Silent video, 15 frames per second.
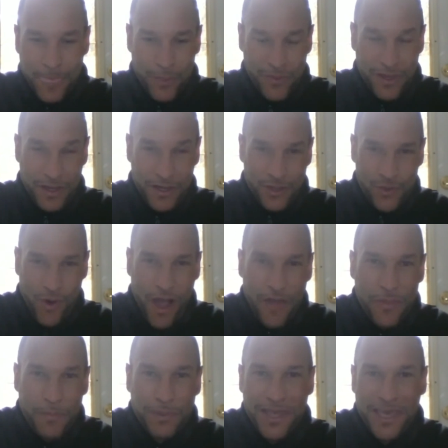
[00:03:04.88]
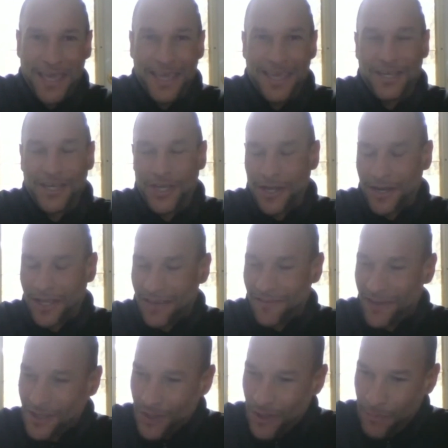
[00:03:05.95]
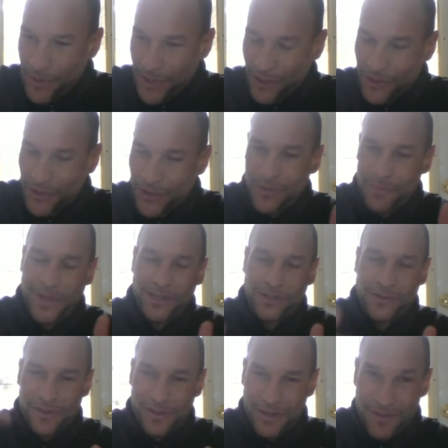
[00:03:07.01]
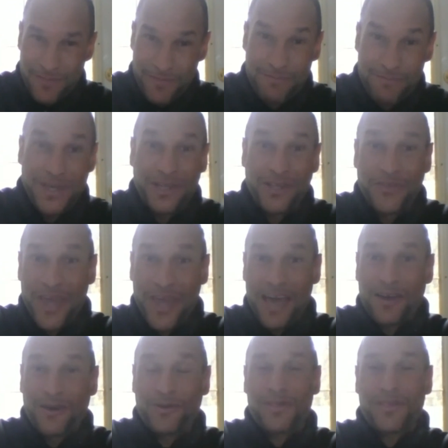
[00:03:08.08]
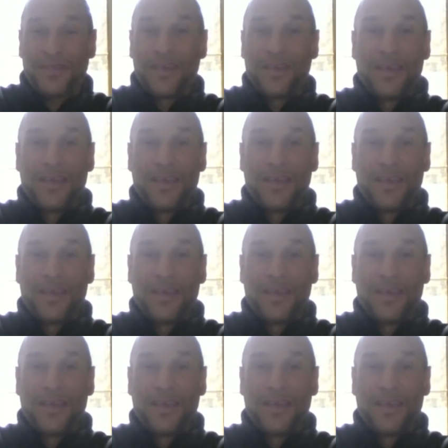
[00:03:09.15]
You got to draw the plan. You got to give it to the builder. The builder's going to build the house.